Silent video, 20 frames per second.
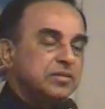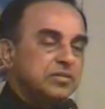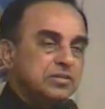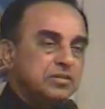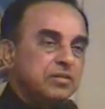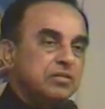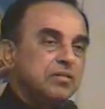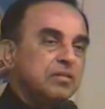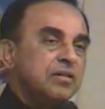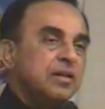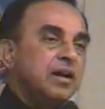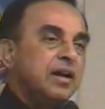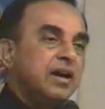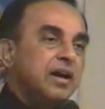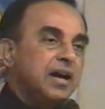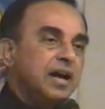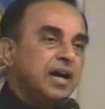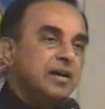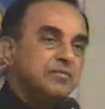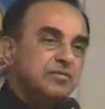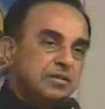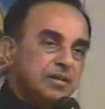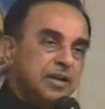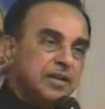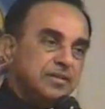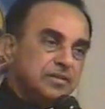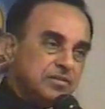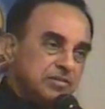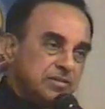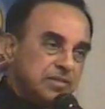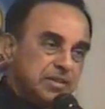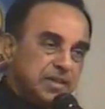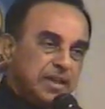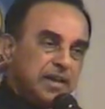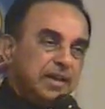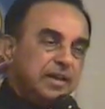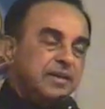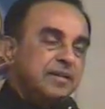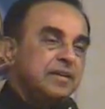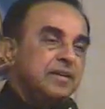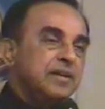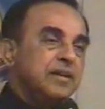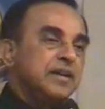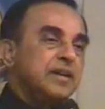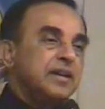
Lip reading: So I would like to say